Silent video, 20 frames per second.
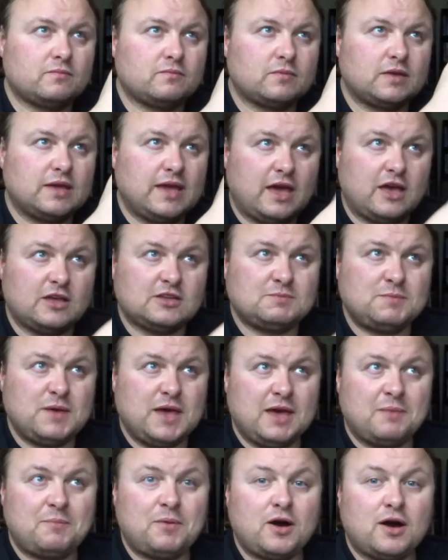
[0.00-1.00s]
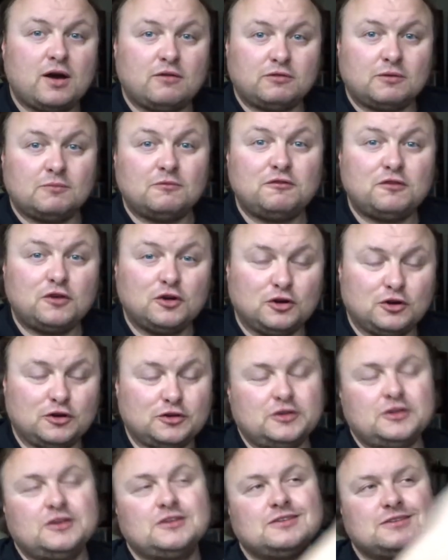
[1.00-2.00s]
get a spare part from
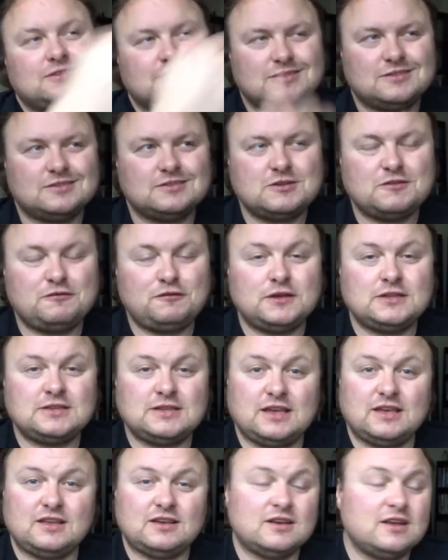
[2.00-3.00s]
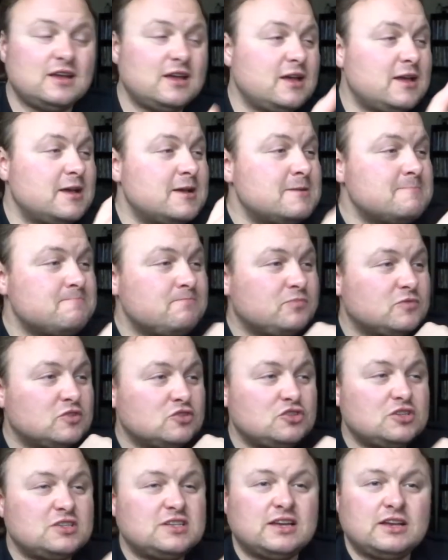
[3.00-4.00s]
Ford to fit it, and
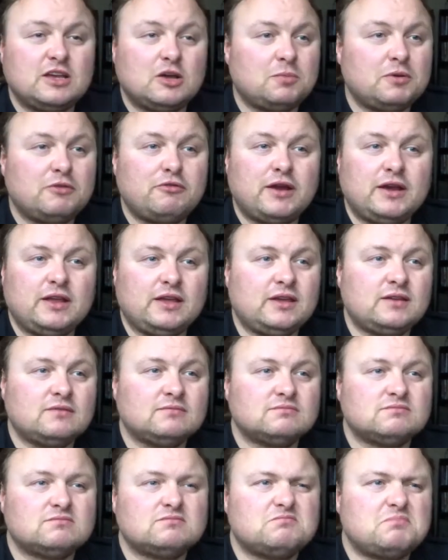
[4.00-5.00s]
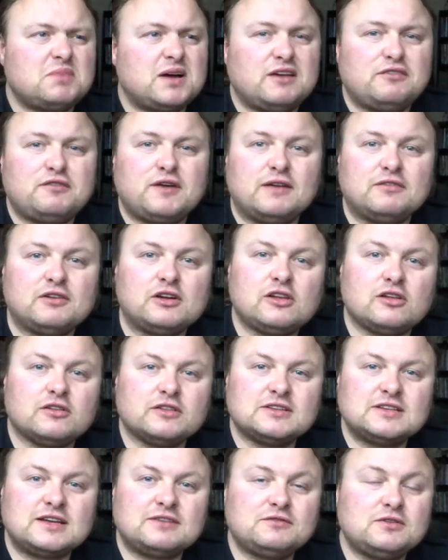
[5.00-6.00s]
she said it'll be ready by 5 o'clock
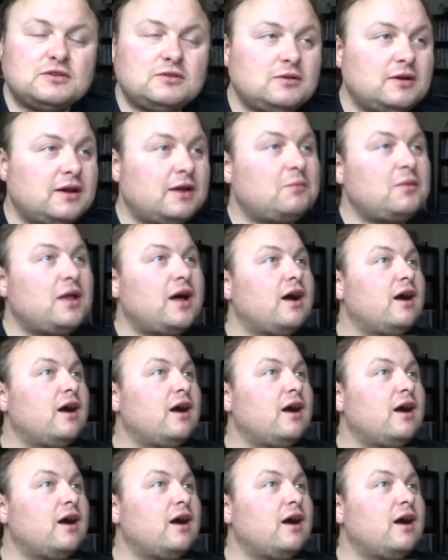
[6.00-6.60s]
this afternoon, and I'm like,